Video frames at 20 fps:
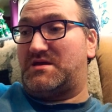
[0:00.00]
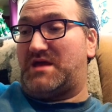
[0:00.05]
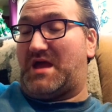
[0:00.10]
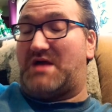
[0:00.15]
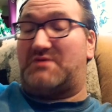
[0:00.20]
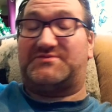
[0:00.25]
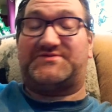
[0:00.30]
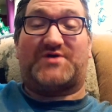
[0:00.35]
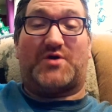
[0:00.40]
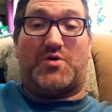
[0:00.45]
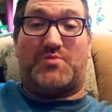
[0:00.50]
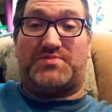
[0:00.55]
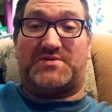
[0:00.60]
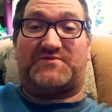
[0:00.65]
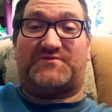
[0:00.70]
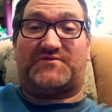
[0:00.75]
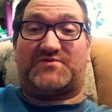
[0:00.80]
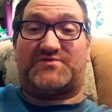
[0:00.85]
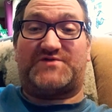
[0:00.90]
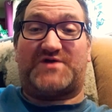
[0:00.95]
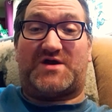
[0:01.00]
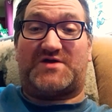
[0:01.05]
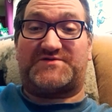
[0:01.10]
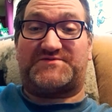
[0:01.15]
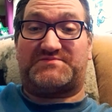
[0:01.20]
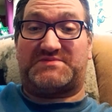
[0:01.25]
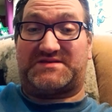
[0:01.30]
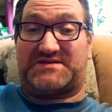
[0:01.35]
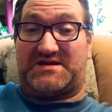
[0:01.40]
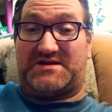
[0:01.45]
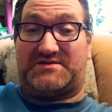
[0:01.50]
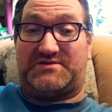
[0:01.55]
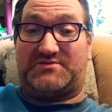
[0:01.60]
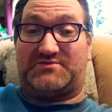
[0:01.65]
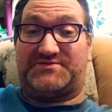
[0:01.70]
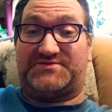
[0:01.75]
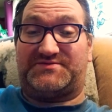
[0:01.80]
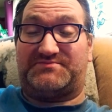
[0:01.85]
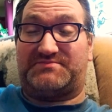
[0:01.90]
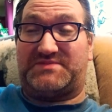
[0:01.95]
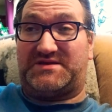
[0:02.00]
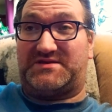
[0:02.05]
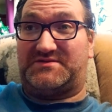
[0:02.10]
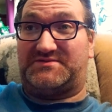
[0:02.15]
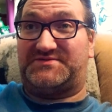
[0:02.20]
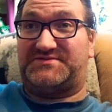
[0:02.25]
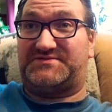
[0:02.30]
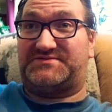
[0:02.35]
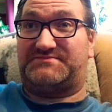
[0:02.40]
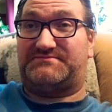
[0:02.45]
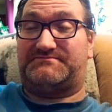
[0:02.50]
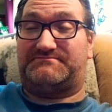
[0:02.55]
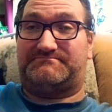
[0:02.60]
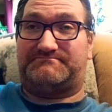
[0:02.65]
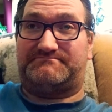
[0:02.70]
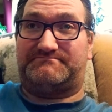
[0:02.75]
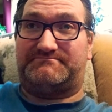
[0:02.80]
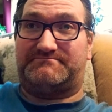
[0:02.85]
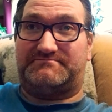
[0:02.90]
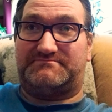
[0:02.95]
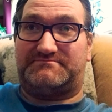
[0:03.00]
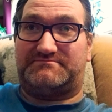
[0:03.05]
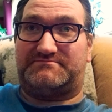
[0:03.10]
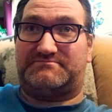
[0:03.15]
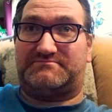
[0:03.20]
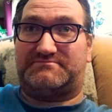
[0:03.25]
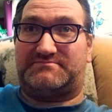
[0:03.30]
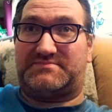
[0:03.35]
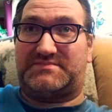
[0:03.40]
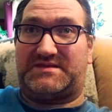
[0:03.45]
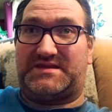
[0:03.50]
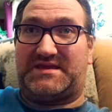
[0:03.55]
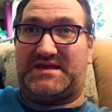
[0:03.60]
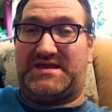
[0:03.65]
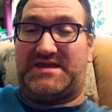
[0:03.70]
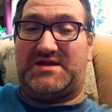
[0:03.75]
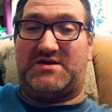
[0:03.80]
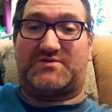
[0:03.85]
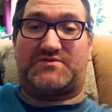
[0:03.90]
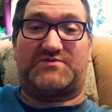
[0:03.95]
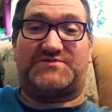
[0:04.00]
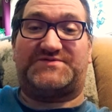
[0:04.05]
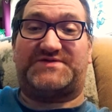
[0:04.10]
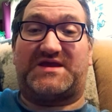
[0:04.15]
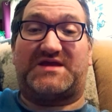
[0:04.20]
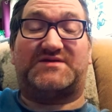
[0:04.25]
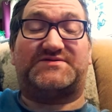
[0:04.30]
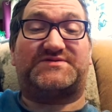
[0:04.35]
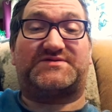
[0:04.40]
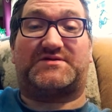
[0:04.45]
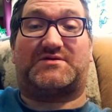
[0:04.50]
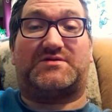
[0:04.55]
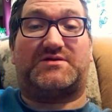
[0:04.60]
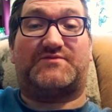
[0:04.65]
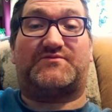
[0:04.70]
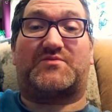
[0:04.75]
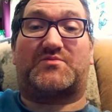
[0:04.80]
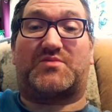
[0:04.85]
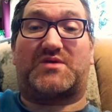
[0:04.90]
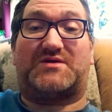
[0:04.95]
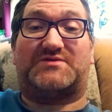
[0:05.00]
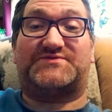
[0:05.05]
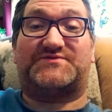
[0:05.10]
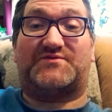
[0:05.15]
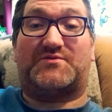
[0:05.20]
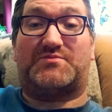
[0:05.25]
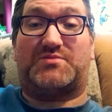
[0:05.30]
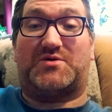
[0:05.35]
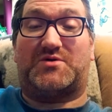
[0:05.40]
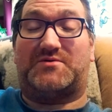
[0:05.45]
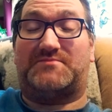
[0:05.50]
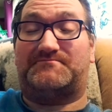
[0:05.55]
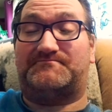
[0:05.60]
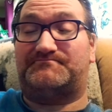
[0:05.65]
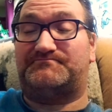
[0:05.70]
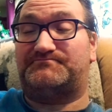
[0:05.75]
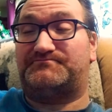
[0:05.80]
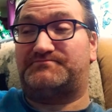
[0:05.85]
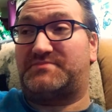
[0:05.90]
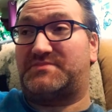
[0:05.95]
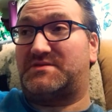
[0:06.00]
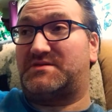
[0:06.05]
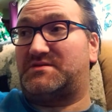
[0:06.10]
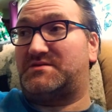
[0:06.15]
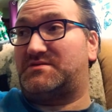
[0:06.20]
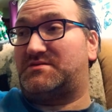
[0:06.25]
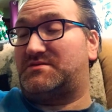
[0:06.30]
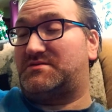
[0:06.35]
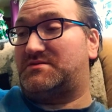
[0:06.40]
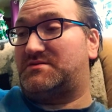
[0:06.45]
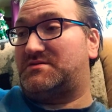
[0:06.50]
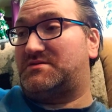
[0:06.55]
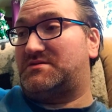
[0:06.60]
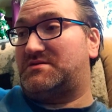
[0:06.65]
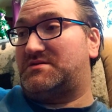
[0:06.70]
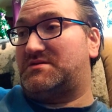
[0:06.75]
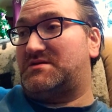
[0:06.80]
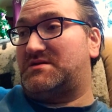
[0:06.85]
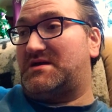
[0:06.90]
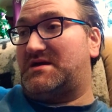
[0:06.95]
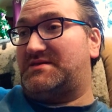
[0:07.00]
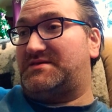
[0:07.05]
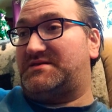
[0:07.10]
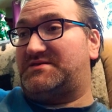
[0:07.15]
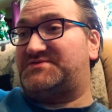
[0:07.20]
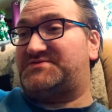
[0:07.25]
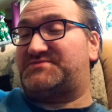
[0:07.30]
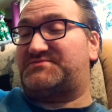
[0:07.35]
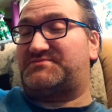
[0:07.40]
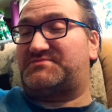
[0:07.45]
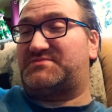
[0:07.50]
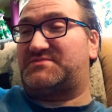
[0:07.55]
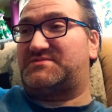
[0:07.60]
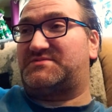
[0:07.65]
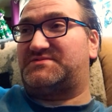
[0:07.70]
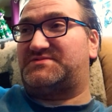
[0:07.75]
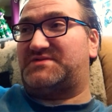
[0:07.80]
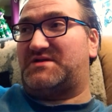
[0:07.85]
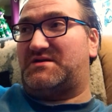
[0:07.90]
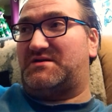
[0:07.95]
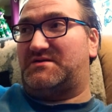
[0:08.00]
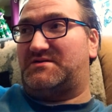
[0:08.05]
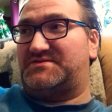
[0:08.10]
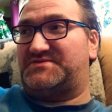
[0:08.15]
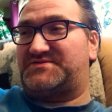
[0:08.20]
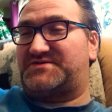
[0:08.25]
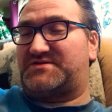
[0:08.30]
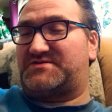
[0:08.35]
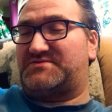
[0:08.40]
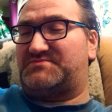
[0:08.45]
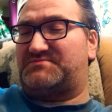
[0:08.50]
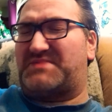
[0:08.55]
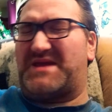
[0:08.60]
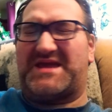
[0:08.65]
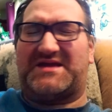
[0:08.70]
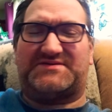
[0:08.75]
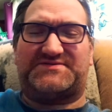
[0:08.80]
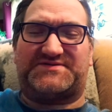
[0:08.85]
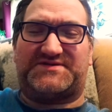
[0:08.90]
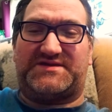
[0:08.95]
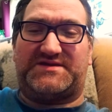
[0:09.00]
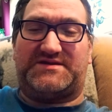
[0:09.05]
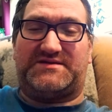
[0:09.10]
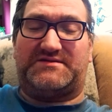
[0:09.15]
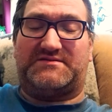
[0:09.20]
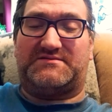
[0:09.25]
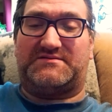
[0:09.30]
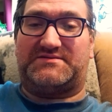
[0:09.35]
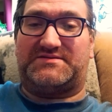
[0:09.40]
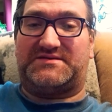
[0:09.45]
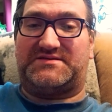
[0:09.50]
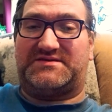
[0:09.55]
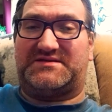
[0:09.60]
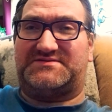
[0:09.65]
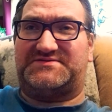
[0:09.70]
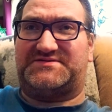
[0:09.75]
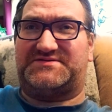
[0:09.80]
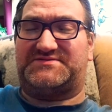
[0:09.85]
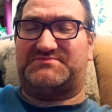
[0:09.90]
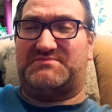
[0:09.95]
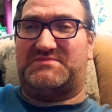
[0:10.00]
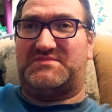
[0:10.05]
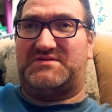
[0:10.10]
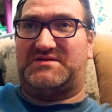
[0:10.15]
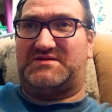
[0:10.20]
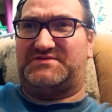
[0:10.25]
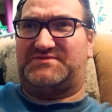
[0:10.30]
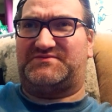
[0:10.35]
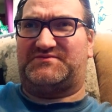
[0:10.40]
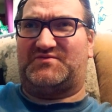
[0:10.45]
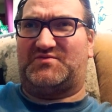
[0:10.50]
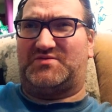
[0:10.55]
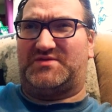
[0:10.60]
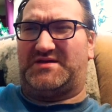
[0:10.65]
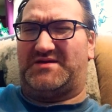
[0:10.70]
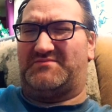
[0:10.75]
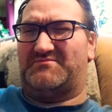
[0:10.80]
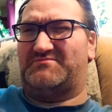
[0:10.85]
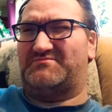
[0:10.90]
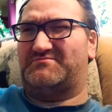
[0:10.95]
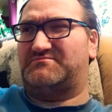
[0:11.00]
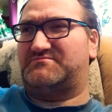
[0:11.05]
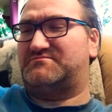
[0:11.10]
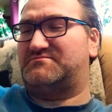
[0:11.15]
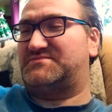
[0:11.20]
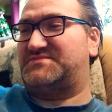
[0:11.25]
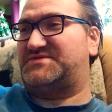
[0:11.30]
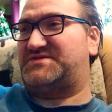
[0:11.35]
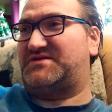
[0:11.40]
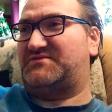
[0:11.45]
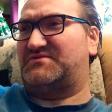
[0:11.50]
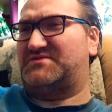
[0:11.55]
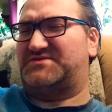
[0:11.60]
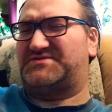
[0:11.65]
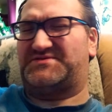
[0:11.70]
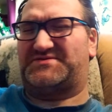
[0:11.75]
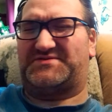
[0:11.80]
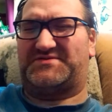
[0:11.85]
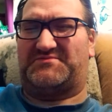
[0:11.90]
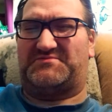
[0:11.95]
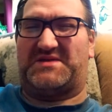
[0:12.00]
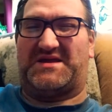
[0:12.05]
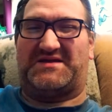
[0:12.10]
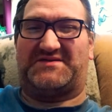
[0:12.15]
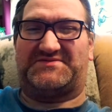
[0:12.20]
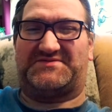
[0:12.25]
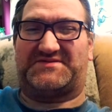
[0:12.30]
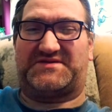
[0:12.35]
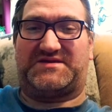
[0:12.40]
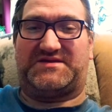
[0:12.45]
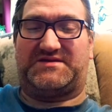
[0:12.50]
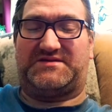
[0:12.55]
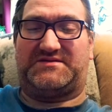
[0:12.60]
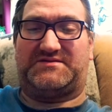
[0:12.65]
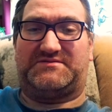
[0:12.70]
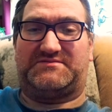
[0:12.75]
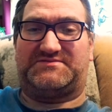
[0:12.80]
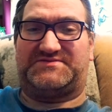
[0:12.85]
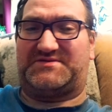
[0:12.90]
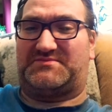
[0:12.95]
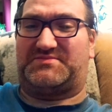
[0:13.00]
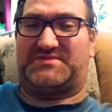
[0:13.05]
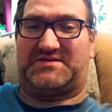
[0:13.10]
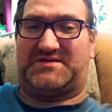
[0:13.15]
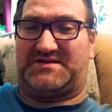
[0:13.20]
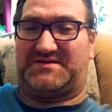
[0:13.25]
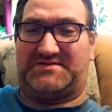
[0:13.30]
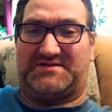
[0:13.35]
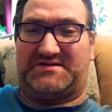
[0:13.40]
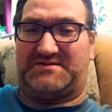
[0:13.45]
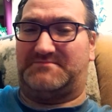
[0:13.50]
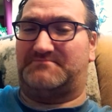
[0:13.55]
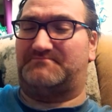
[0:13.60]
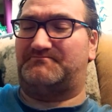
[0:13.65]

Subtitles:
I was hoping for Josh McDaniels because he understands the Cleveland Browns football. I think Skansky, I think that's his full name, Steven Sapansky, something like that.